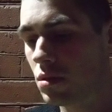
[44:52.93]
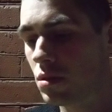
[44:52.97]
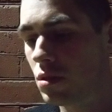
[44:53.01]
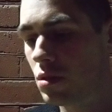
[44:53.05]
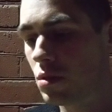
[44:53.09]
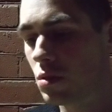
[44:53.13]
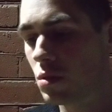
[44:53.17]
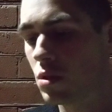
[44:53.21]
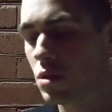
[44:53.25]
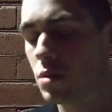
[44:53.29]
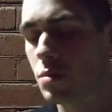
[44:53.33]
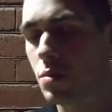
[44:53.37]

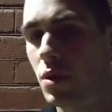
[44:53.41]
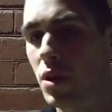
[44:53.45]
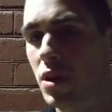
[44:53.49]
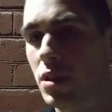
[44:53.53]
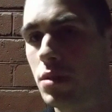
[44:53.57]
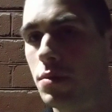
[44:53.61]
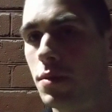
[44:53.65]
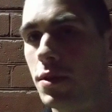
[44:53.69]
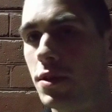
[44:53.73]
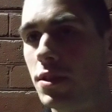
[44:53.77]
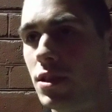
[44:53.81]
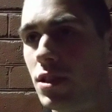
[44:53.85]
to
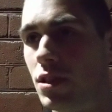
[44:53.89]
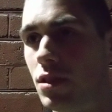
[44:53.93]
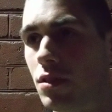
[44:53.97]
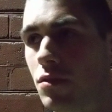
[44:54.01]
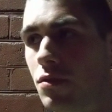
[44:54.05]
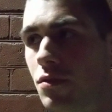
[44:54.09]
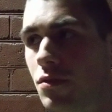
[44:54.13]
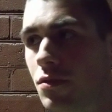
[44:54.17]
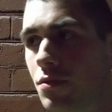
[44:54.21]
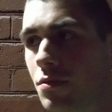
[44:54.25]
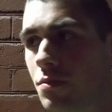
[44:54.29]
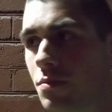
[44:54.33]
express
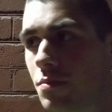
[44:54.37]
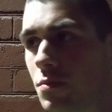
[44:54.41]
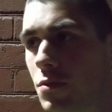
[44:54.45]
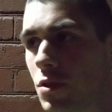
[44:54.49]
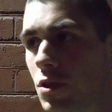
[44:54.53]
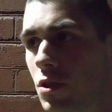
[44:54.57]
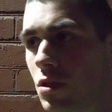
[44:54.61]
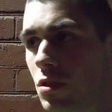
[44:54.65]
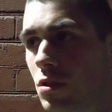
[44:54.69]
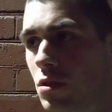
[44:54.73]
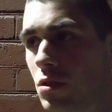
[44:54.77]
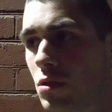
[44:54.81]
myself,
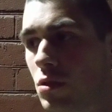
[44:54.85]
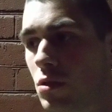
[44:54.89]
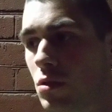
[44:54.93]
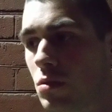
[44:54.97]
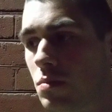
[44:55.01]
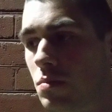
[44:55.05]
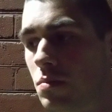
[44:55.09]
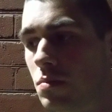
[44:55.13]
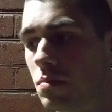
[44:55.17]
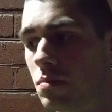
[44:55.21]
to